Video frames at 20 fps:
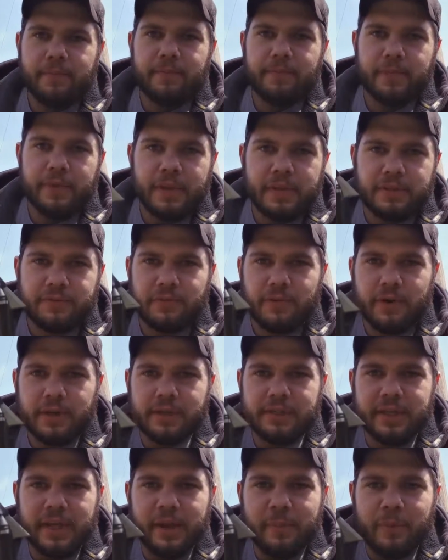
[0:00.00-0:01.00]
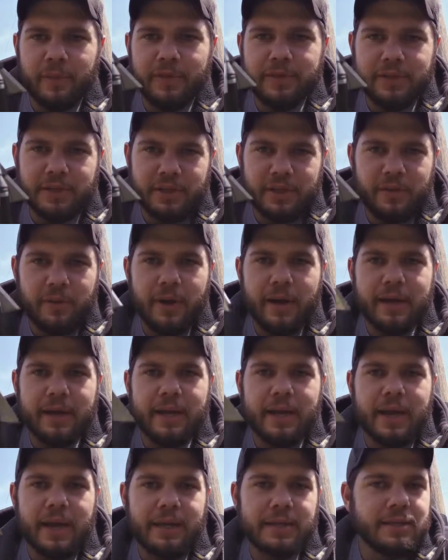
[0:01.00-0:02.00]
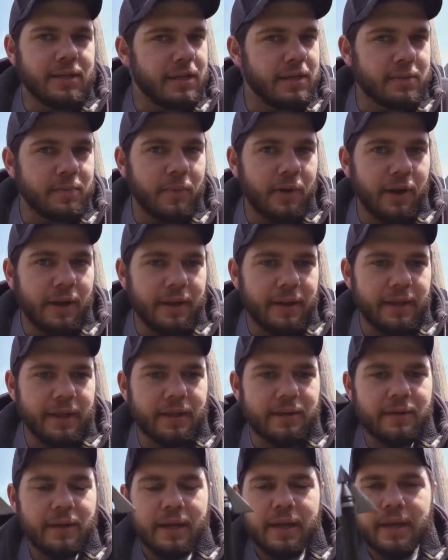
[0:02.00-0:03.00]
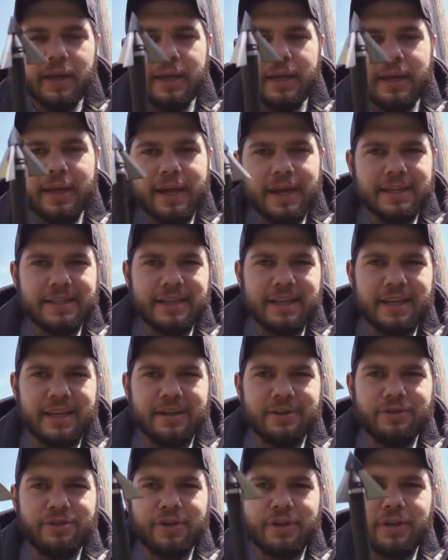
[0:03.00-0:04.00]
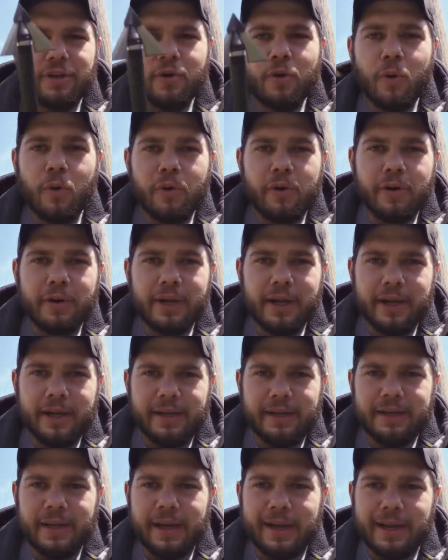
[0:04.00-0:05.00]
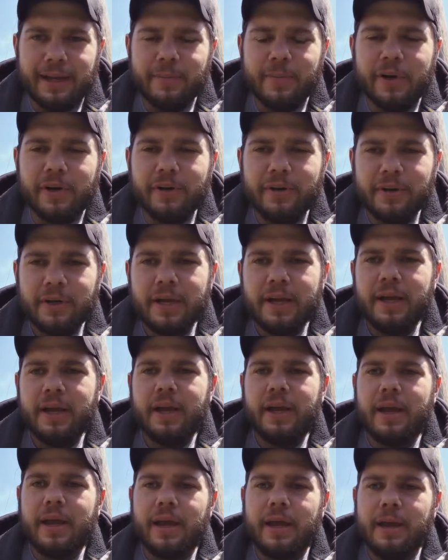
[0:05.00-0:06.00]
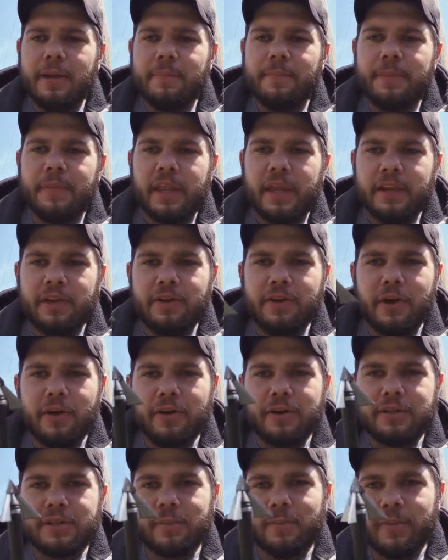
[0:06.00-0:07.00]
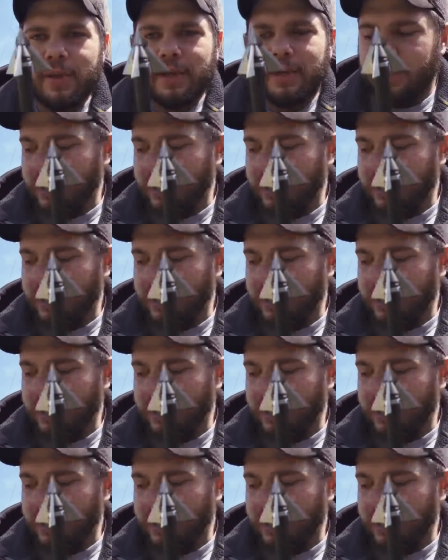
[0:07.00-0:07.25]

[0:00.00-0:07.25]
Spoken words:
This, for example, is a Q80 Exodus broadhead. It has an 1.25 inch cutting diameter, and you notice the big